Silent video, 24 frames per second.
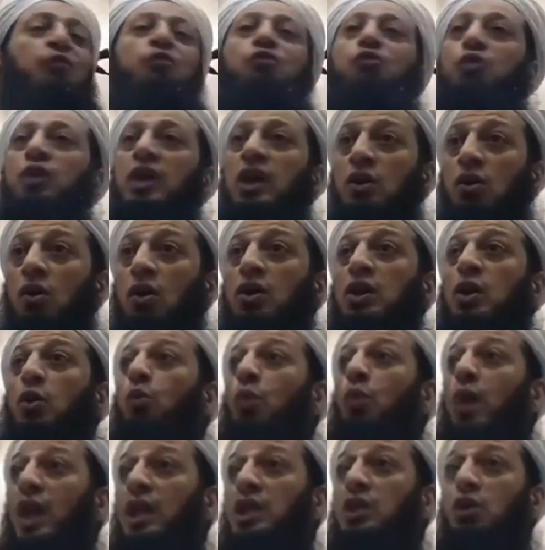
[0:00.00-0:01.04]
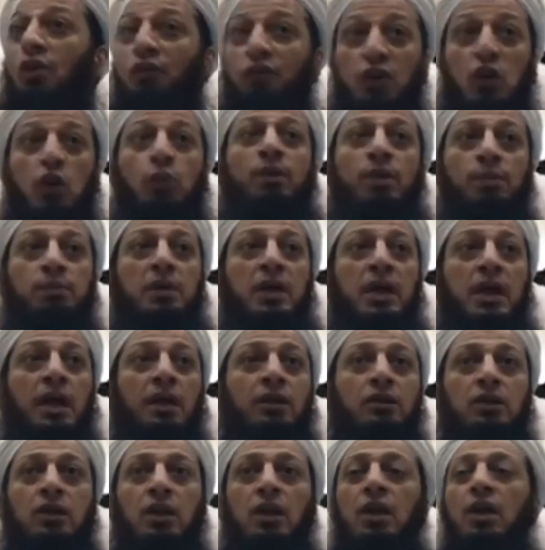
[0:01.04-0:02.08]
If we know the value of human
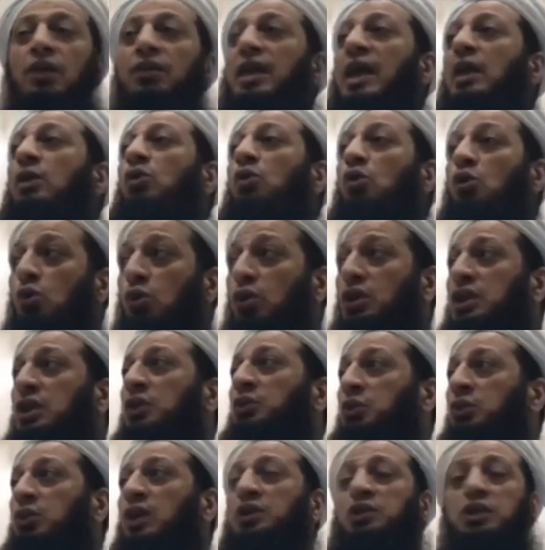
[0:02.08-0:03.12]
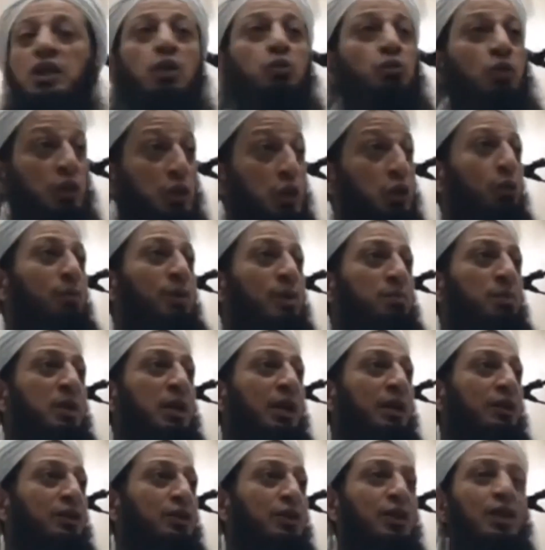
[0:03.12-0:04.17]
beings, then who is entrusted with human
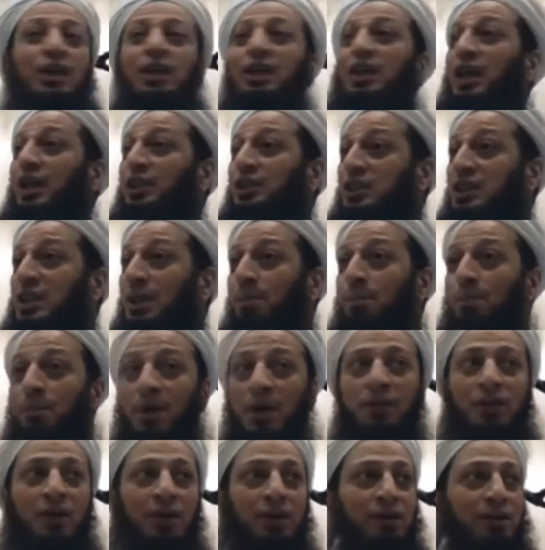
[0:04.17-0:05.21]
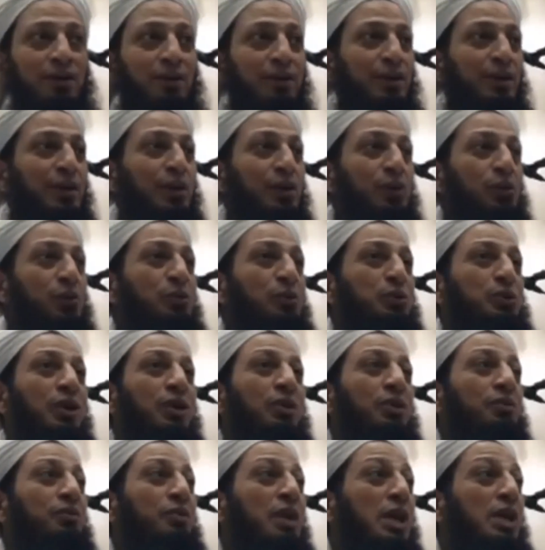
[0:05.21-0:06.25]
beings? It's the mother who's
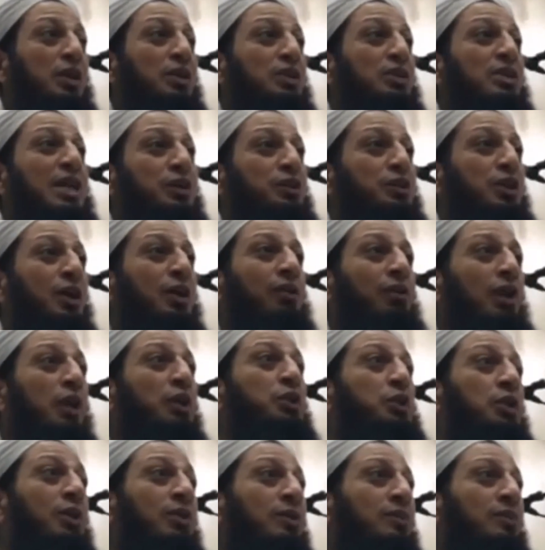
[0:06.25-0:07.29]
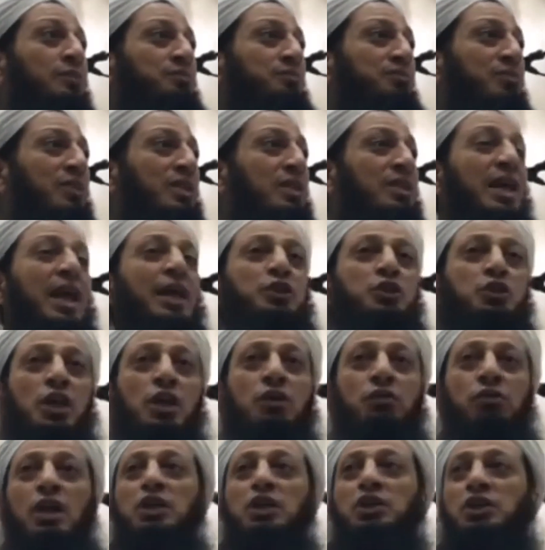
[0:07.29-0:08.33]
going to raise that generation. Next
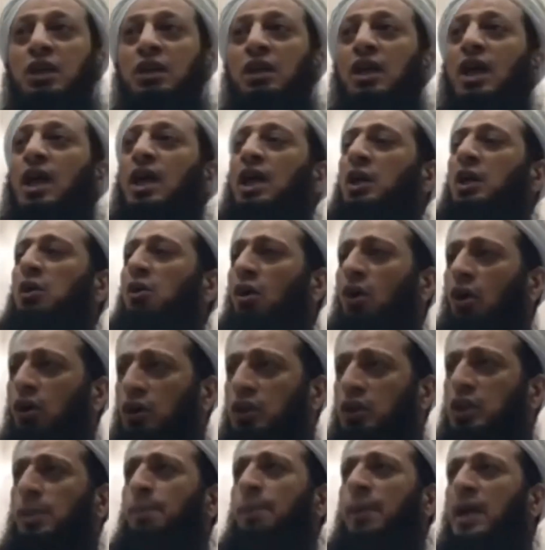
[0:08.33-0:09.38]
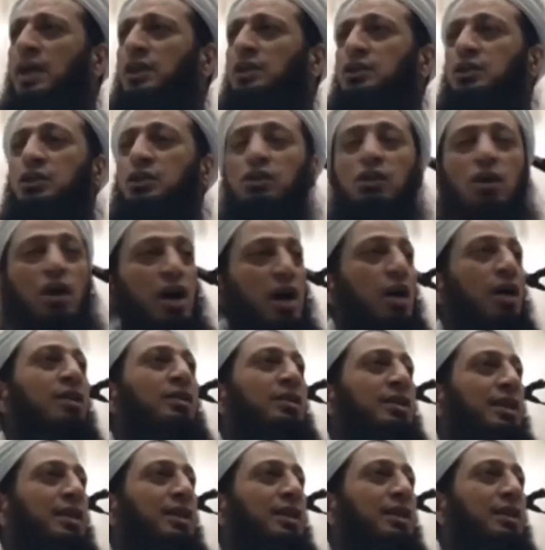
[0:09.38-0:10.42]
generation, it all depends
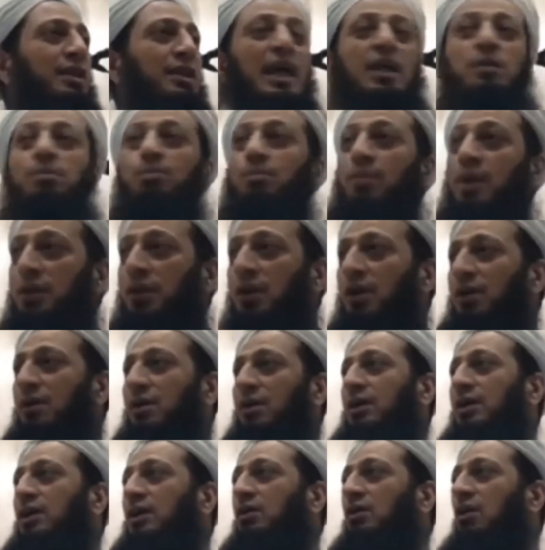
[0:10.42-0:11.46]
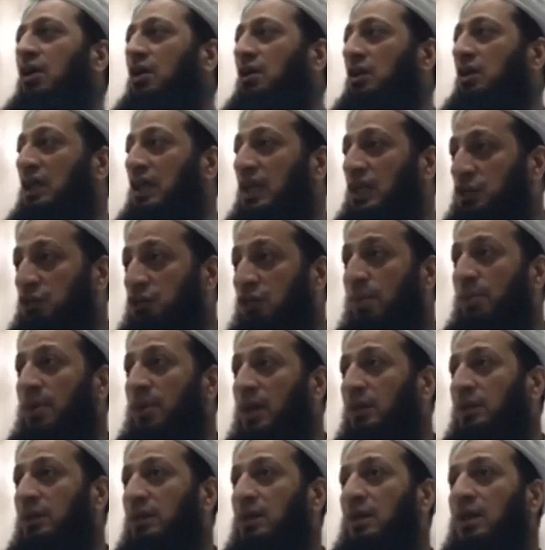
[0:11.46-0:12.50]
on that mother, on these
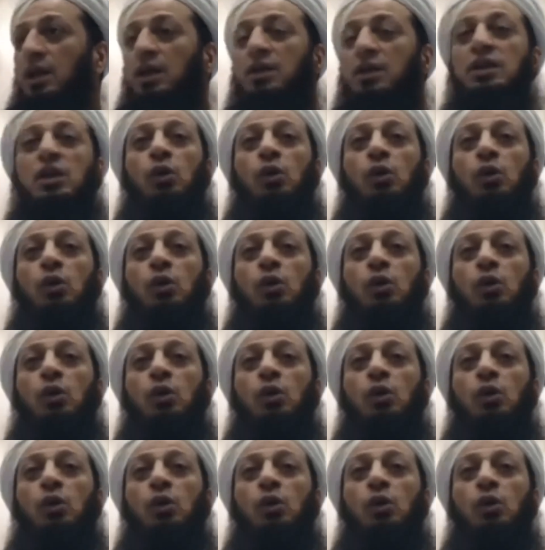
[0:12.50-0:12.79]
women.